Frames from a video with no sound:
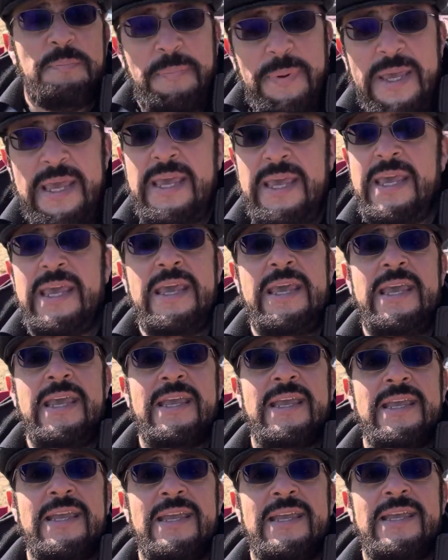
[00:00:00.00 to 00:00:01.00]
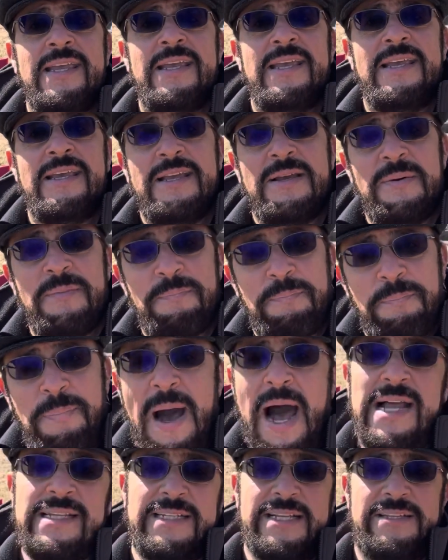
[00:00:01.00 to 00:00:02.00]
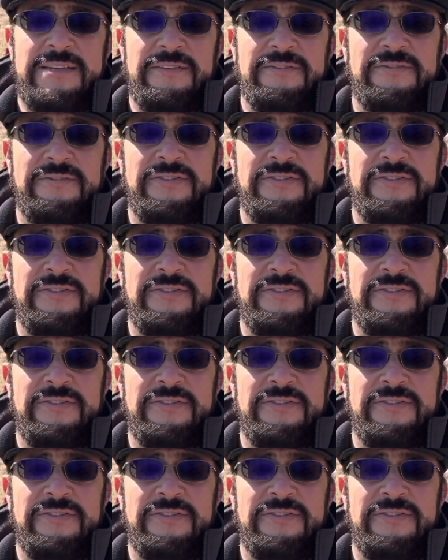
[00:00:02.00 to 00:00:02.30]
Be positive.